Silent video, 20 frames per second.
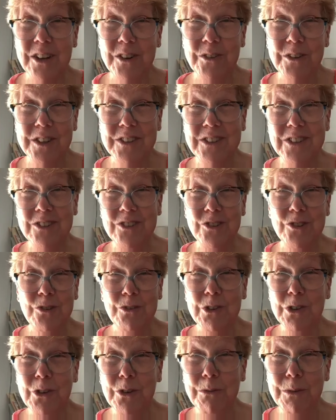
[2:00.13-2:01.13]
what to do with
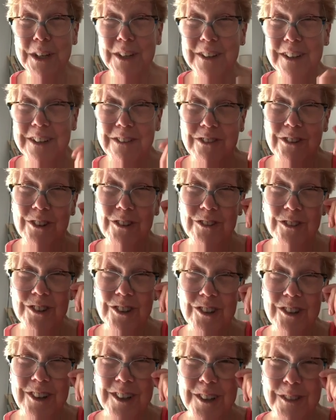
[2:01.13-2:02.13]
all my leftover
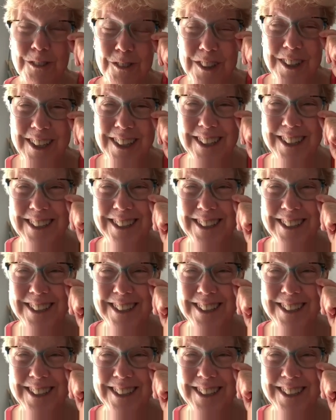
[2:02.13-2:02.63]
coffee.